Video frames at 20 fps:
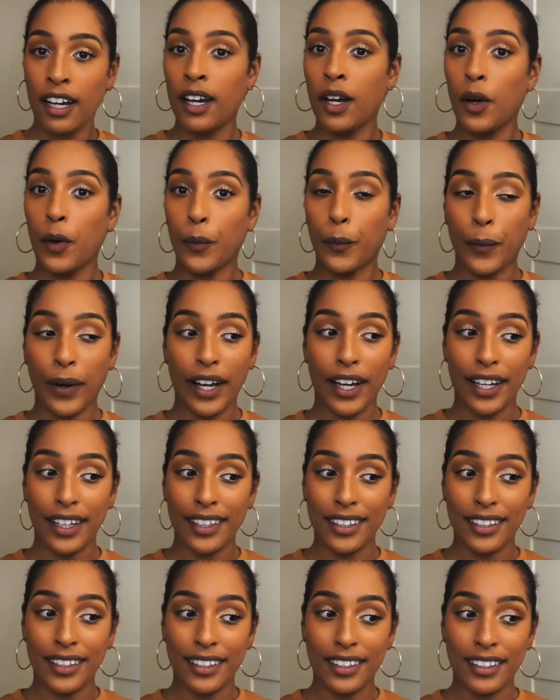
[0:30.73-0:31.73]

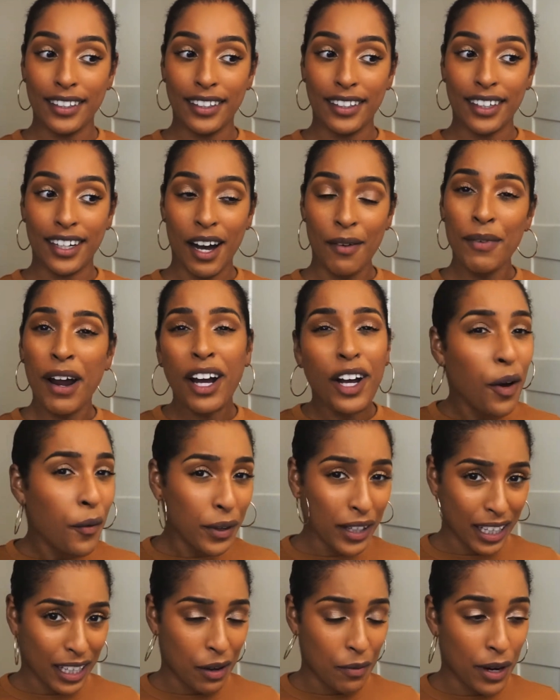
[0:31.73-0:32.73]
when I'm not going
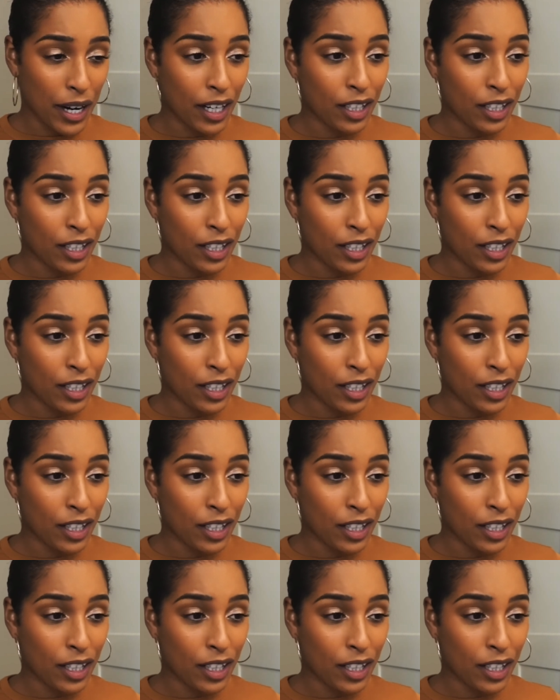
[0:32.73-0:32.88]
anywhere?